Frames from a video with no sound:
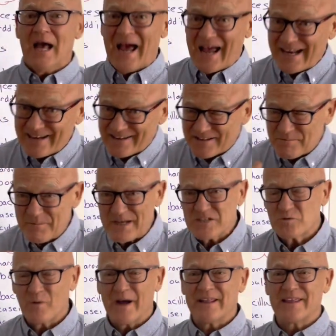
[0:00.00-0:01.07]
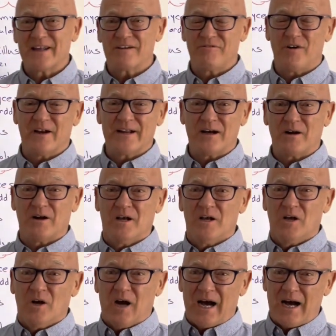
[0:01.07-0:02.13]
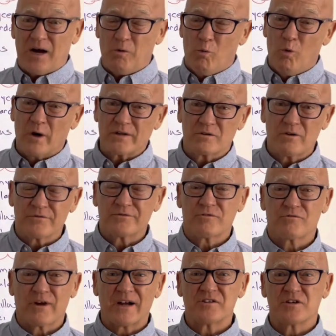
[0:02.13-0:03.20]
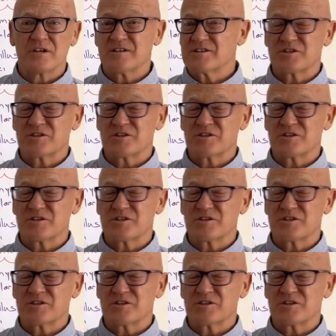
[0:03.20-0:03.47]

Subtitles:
And the best way there to find out what concentration is